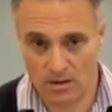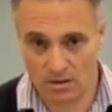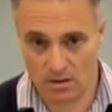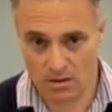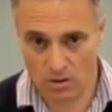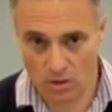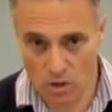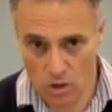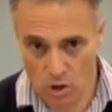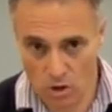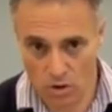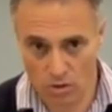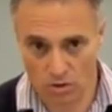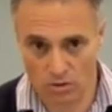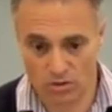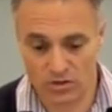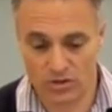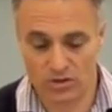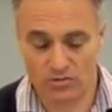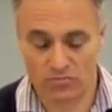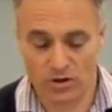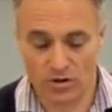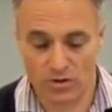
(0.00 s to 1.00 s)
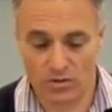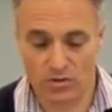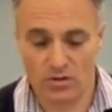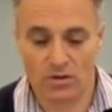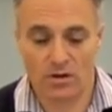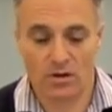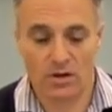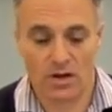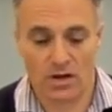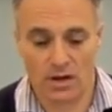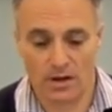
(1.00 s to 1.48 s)
long stroke
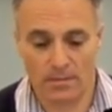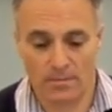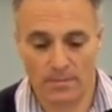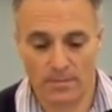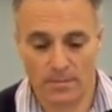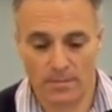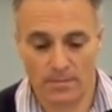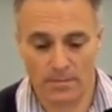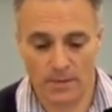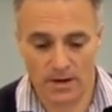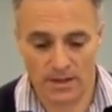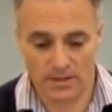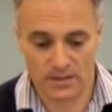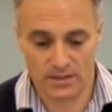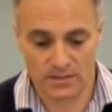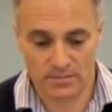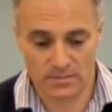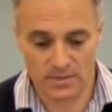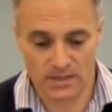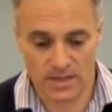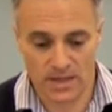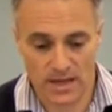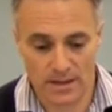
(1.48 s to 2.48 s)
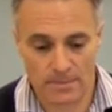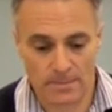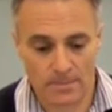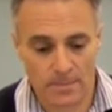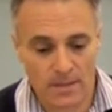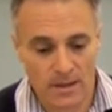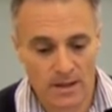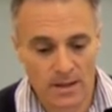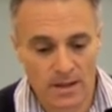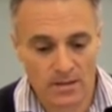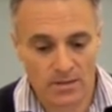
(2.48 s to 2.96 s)
items there.
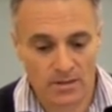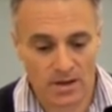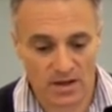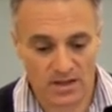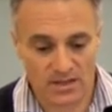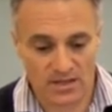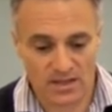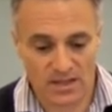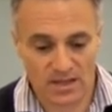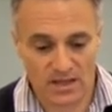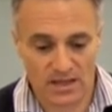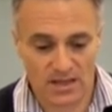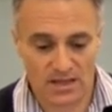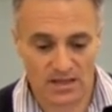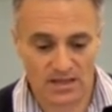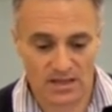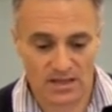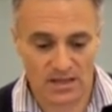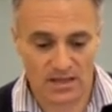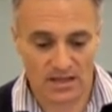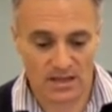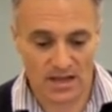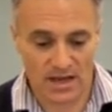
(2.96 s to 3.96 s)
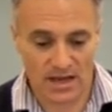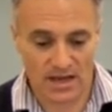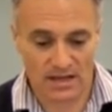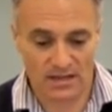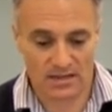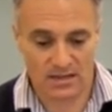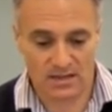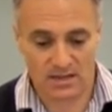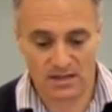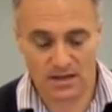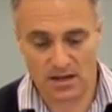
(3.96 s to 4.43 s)
Nice thing is
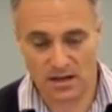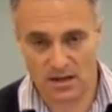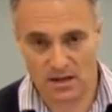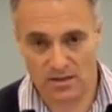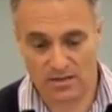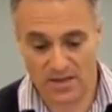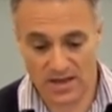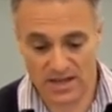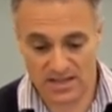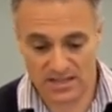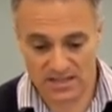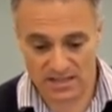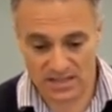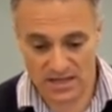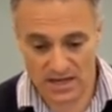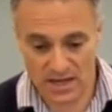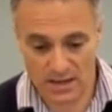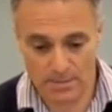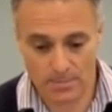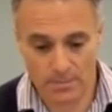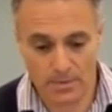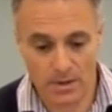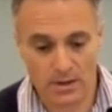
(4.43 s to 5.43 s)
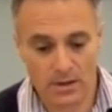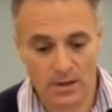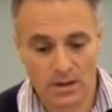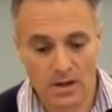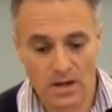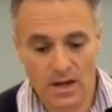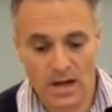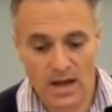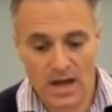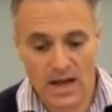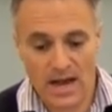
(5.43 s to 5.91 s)
that they're slim
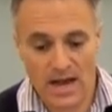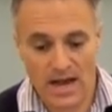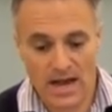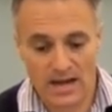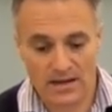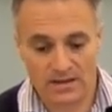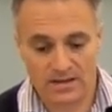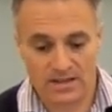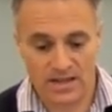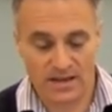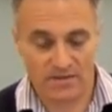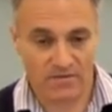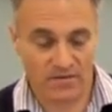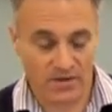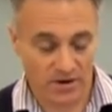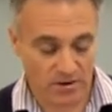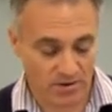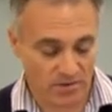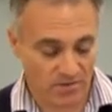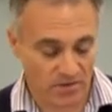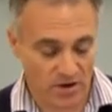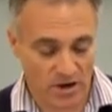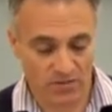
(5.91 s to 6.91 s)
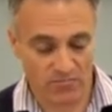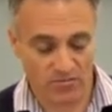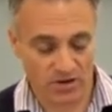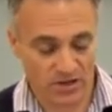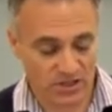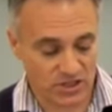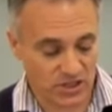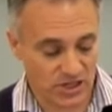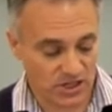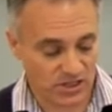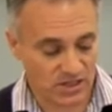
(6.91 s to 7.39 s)
and they're very, very
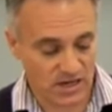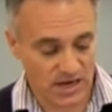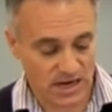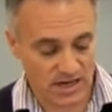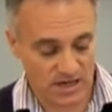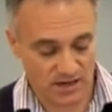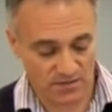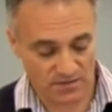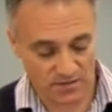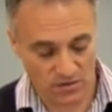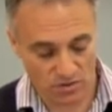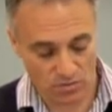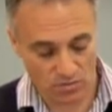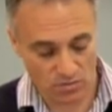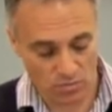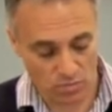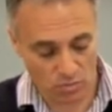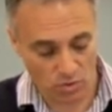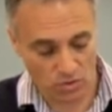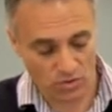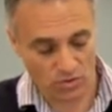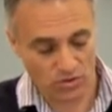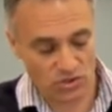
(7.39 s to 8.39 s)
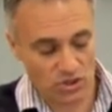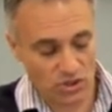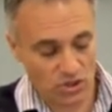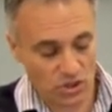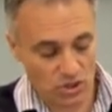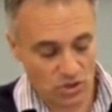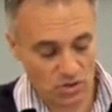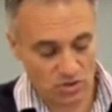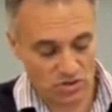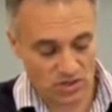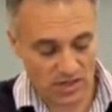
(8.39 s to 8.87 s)
rigid, and if you want to
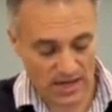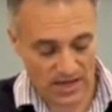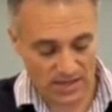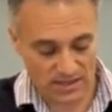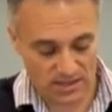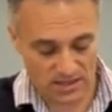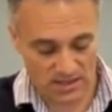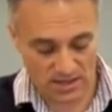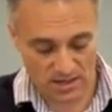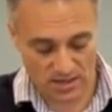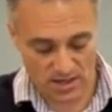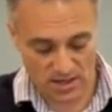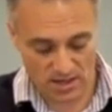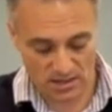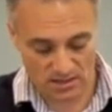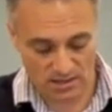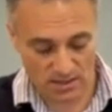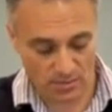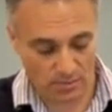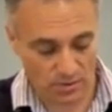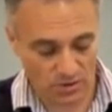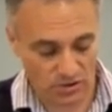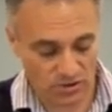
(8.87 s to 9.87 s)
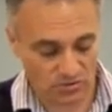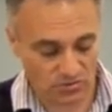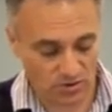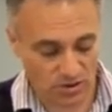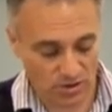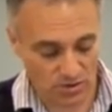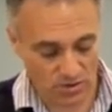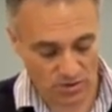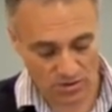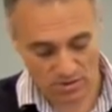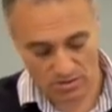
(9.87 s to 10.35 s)
use that double
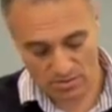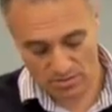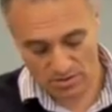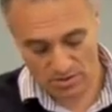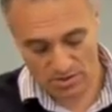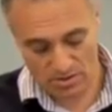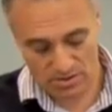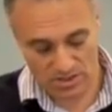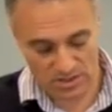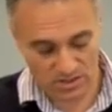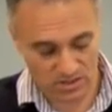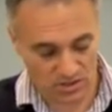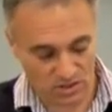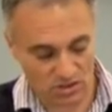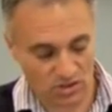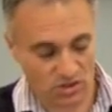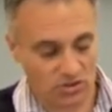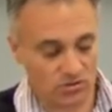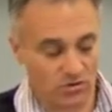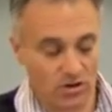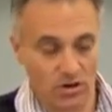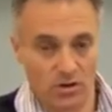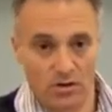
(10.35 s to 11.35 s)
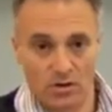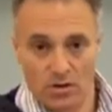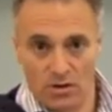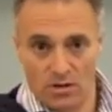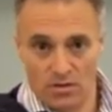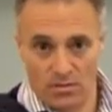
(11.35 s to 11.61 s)
stroke, this could stroke